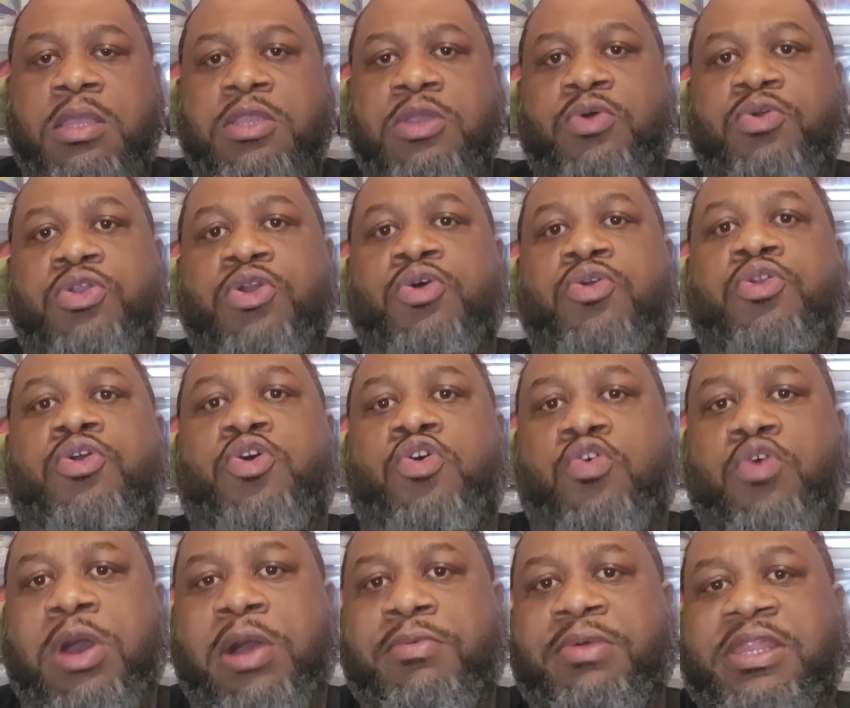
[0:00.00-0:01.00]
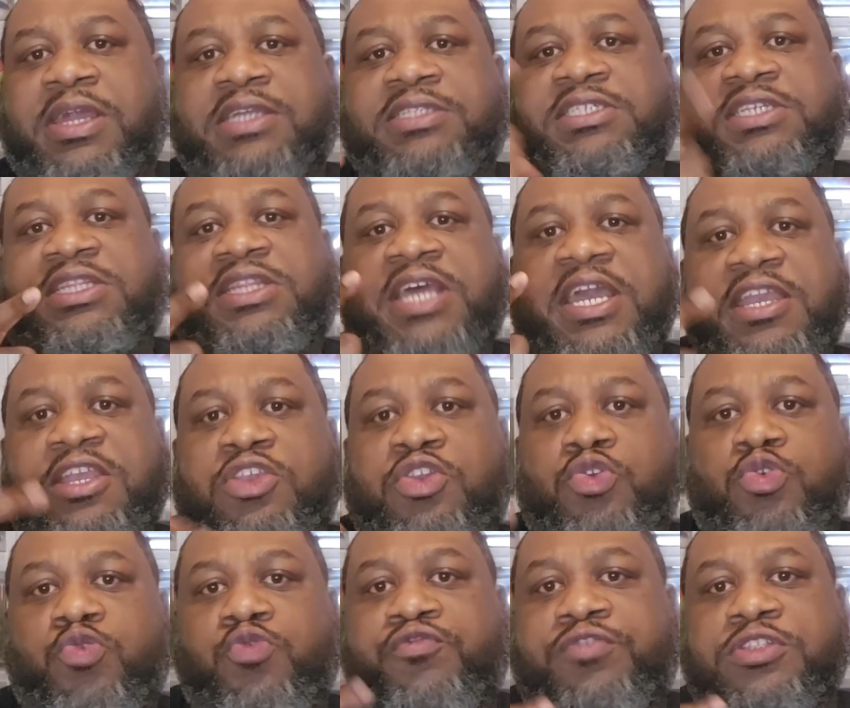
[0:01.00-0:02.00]
Yo, yo, yo, I would like to thank
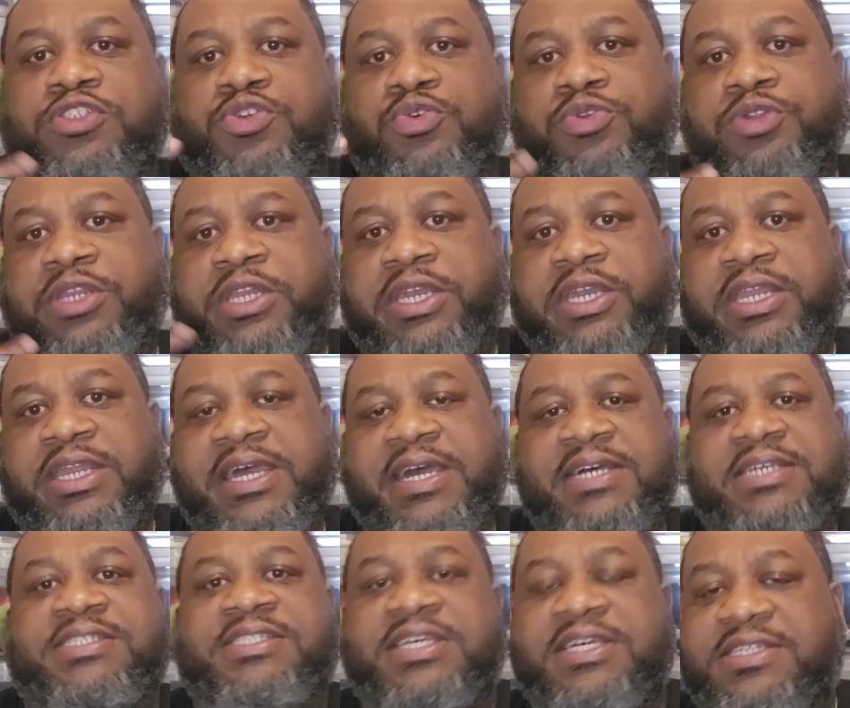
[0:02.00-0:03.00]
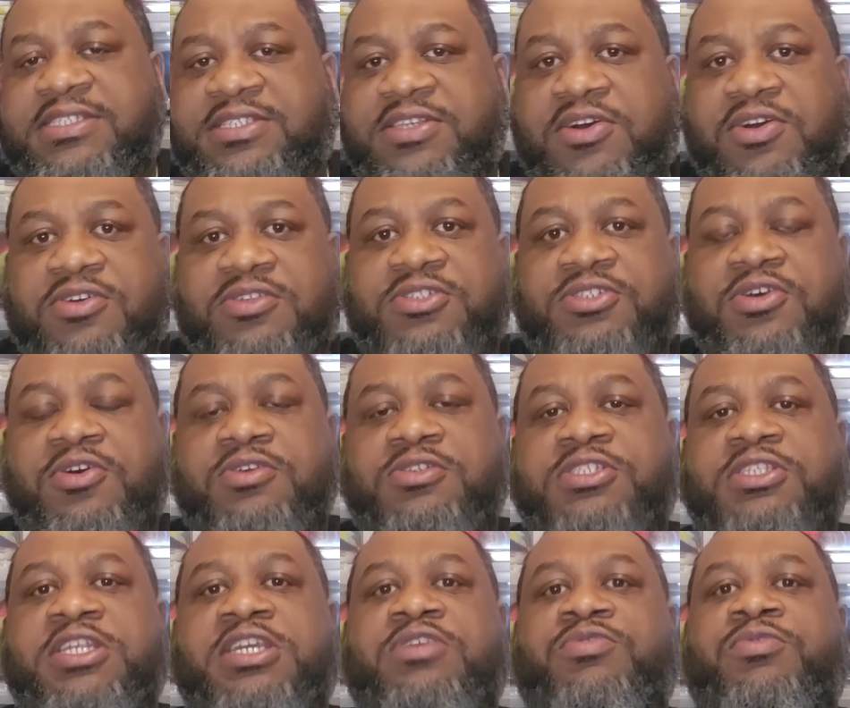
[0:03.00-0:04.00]
you for tuning in to SS Saul
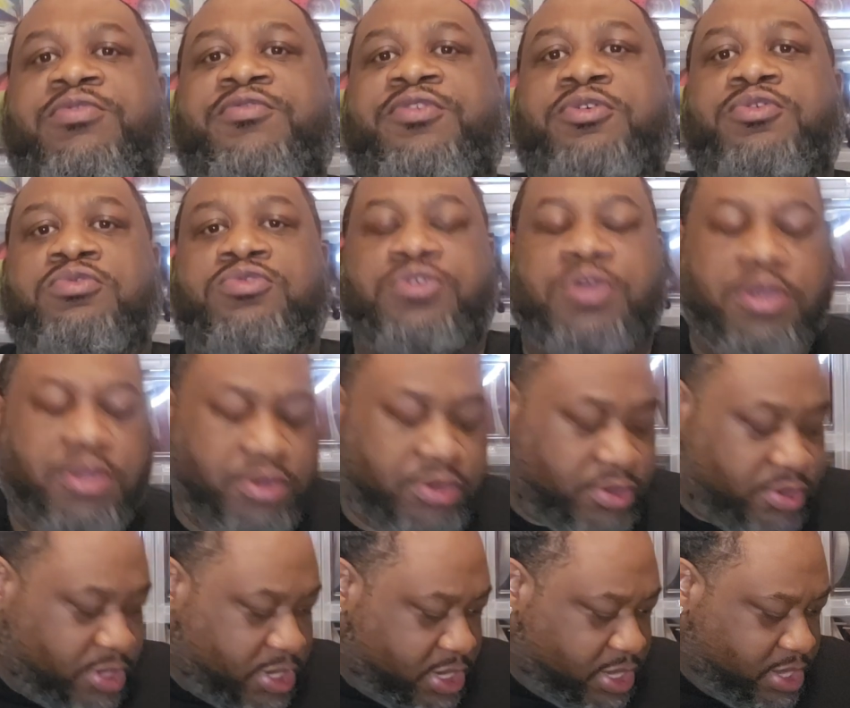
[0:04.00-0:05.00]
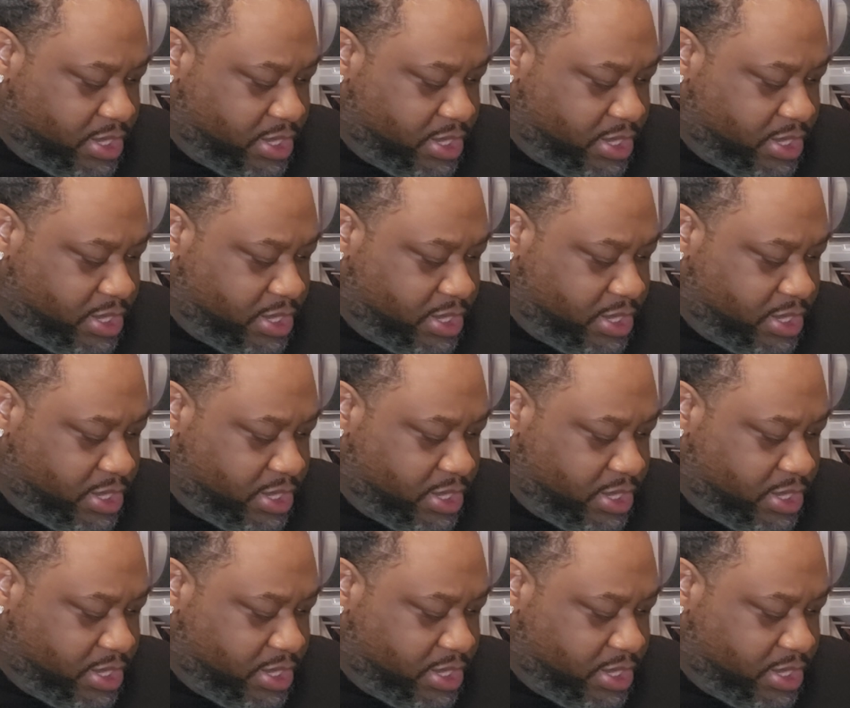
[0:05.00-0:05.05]
Sneak Reviews. You heard?